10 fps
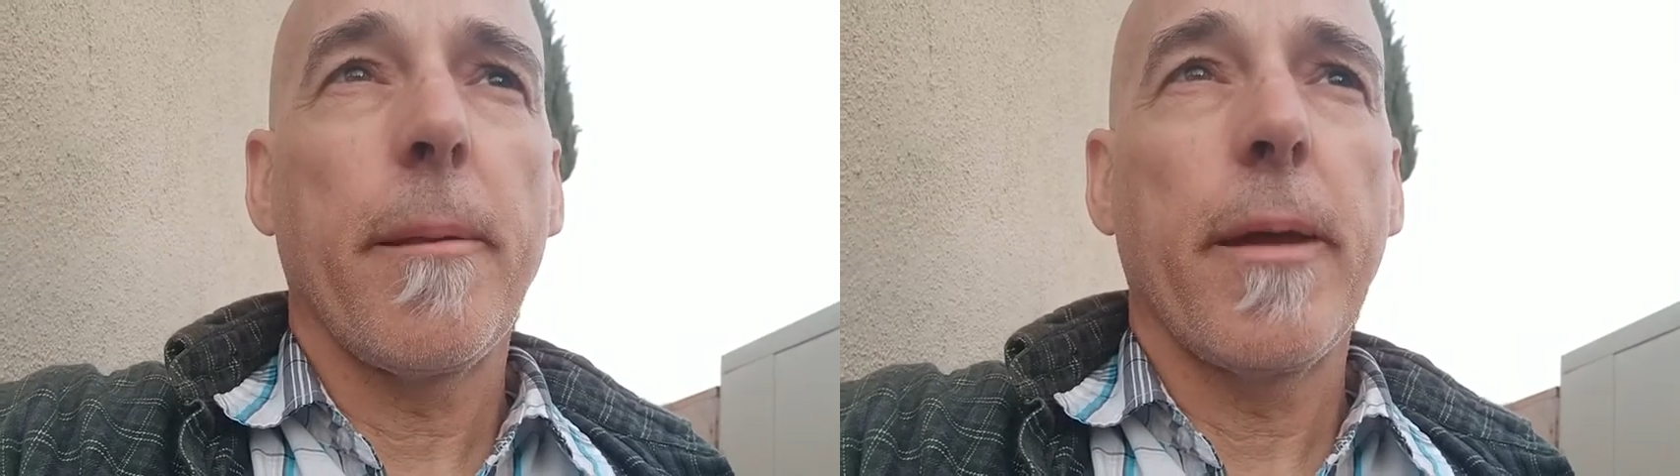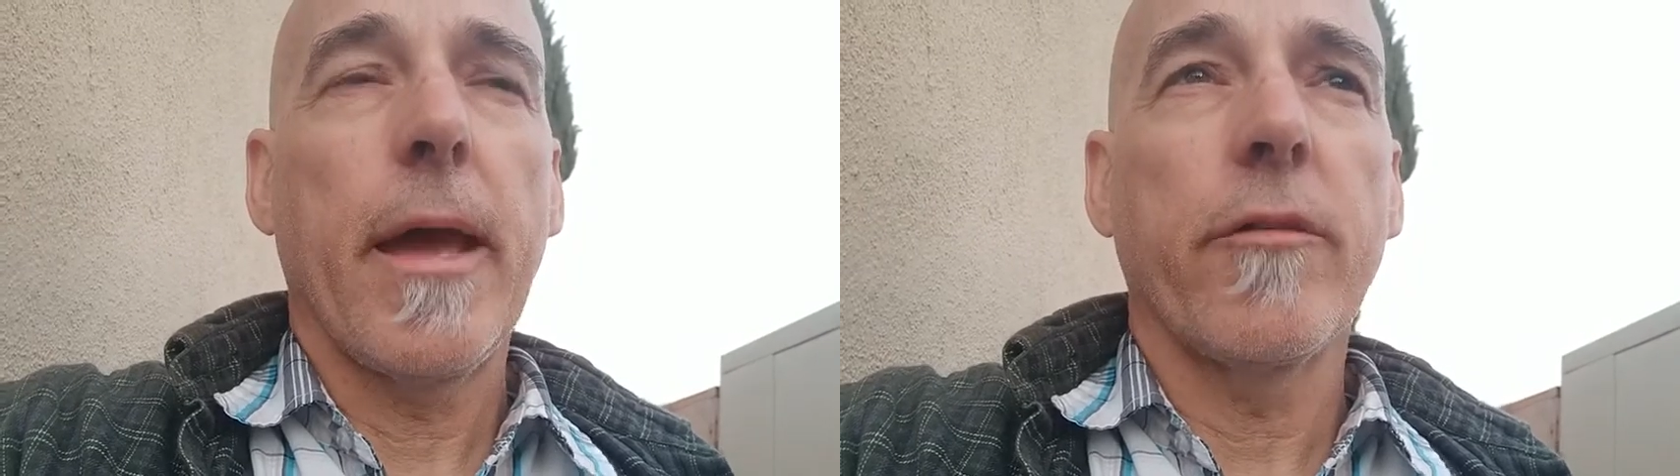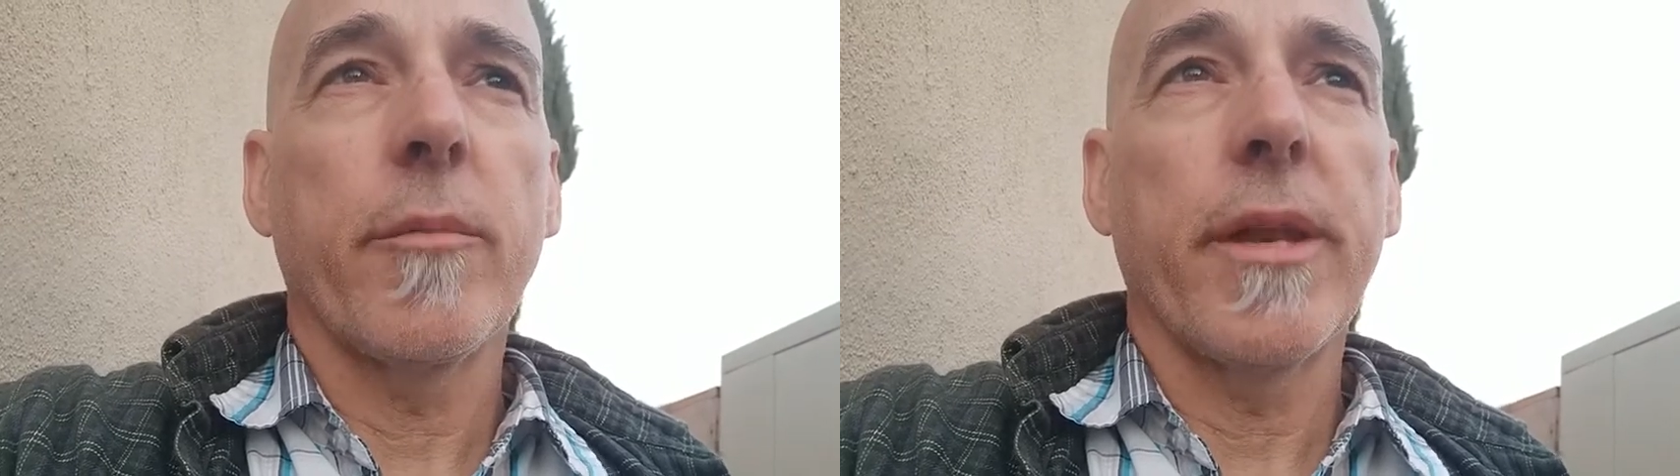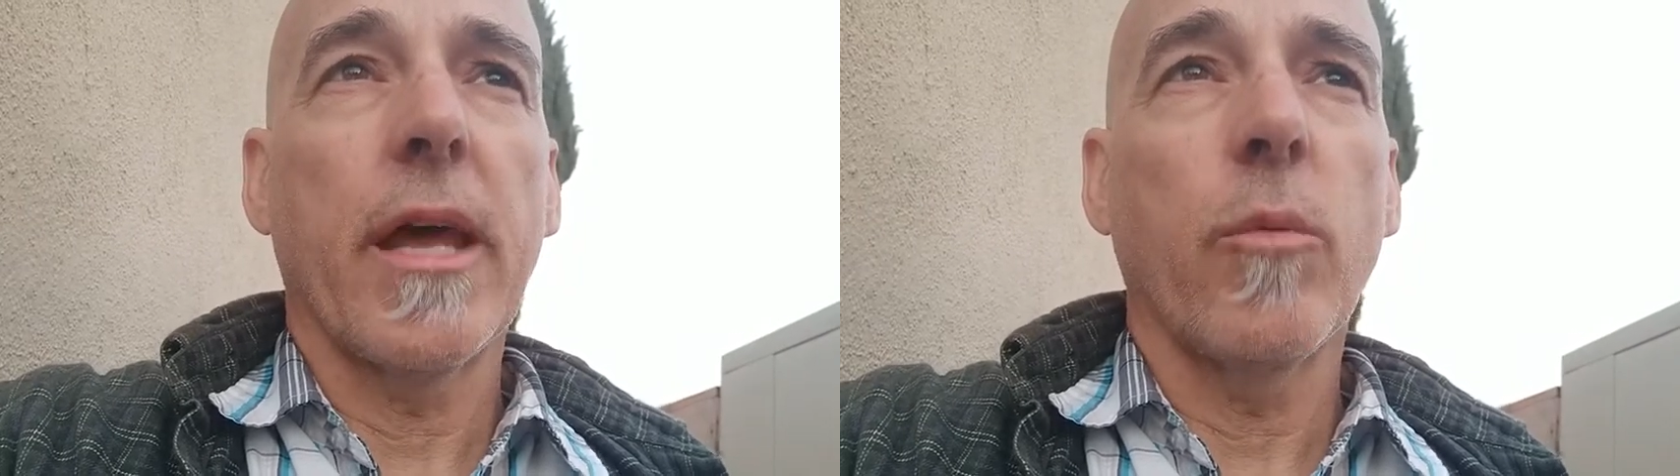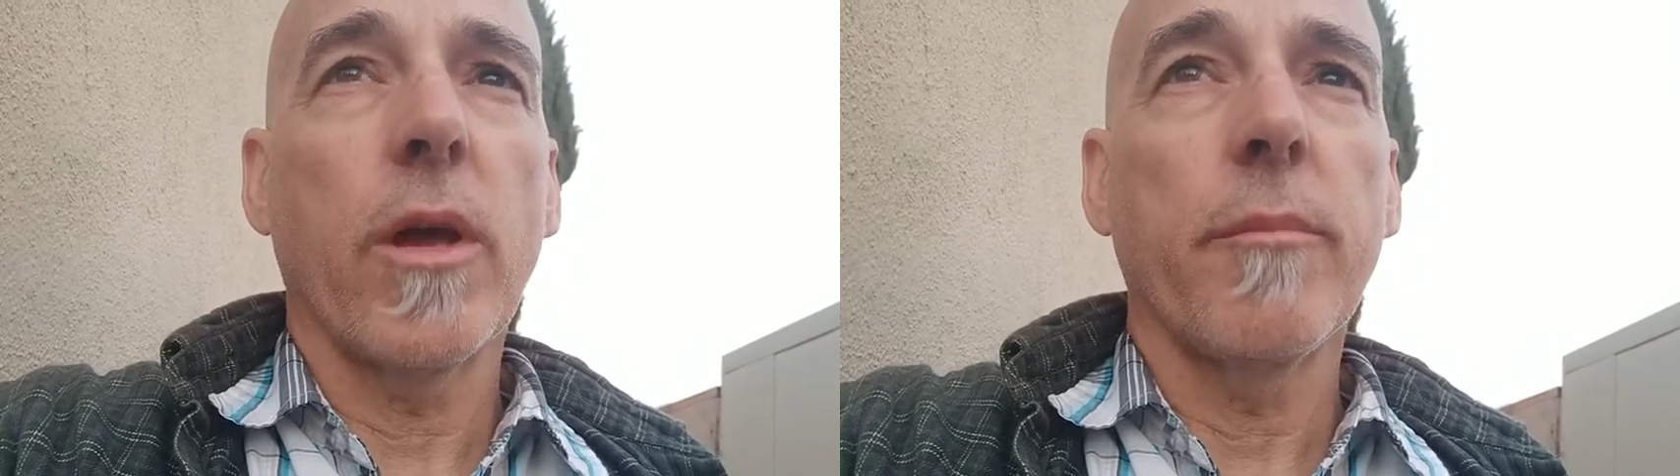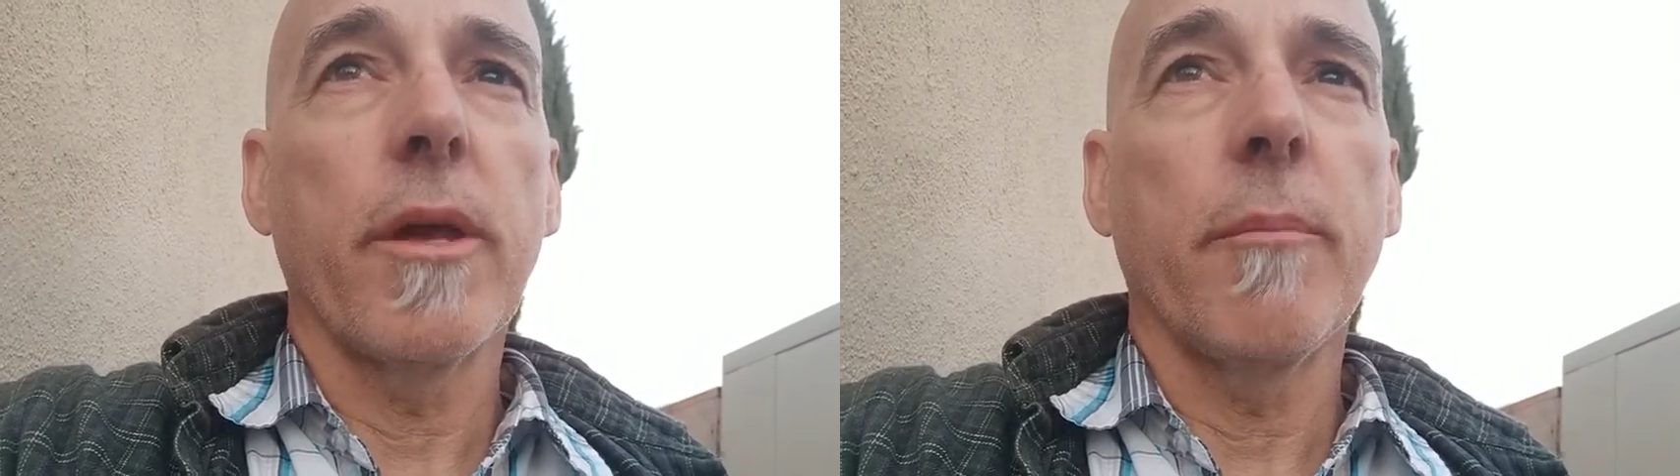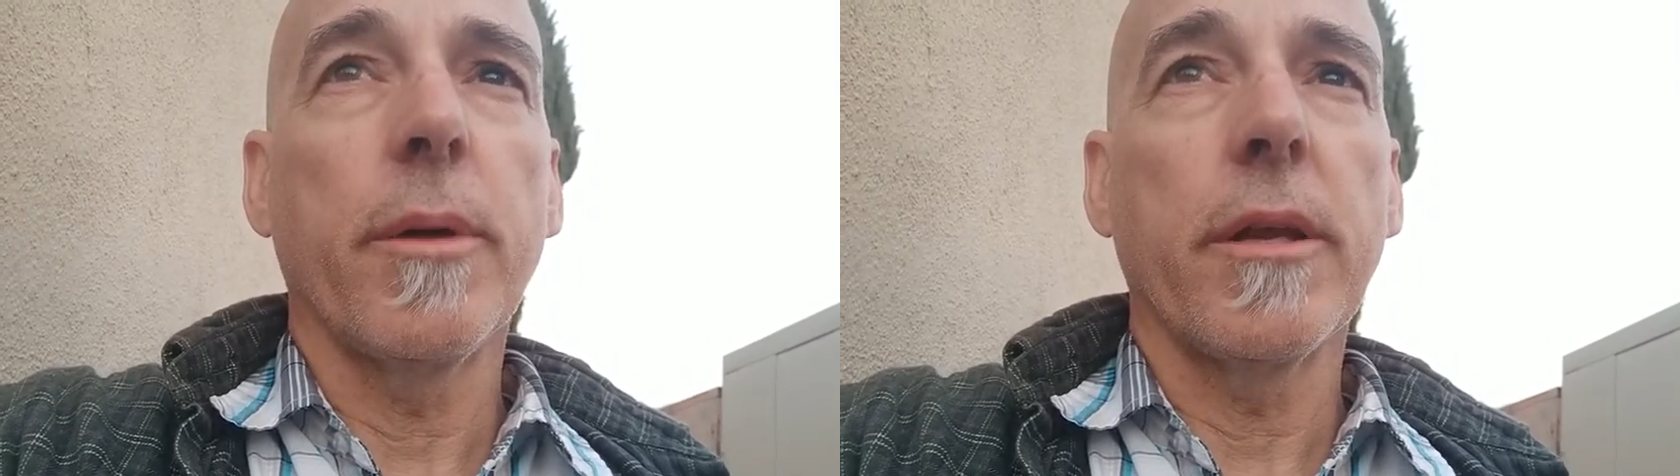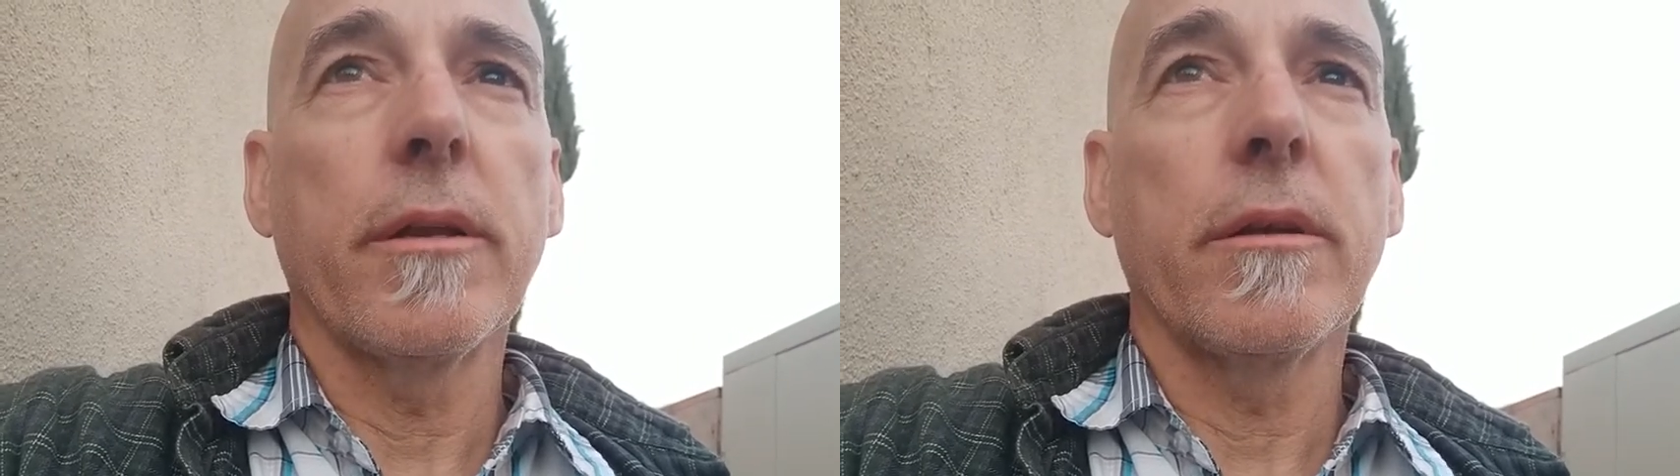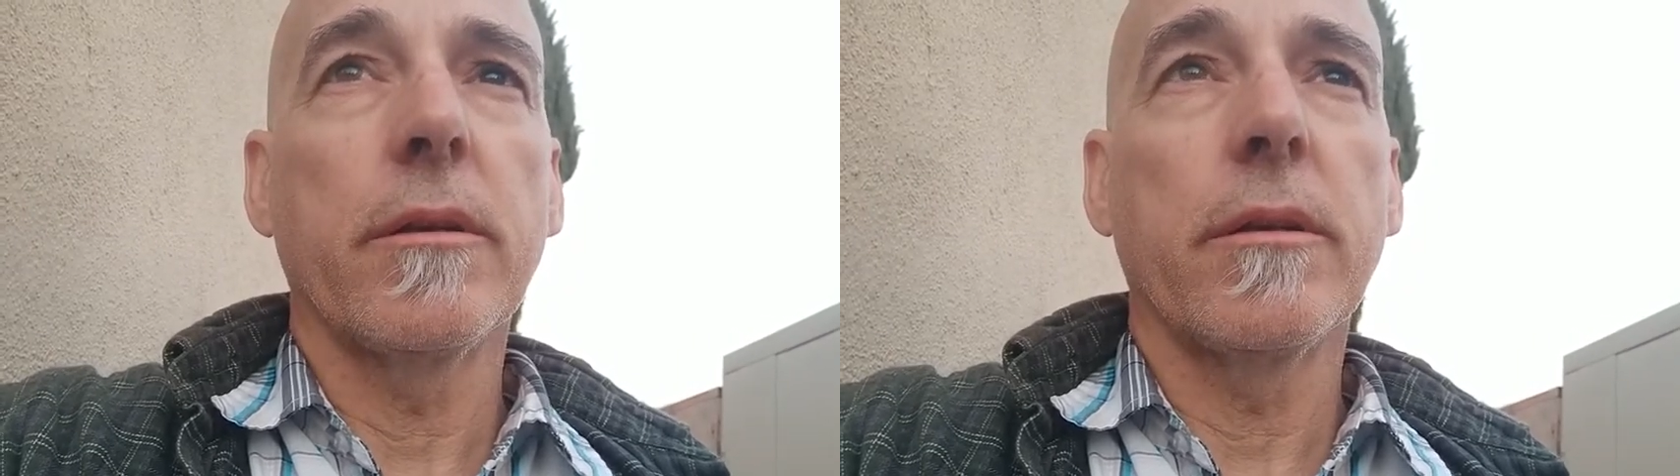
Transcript: having my dad wake me up on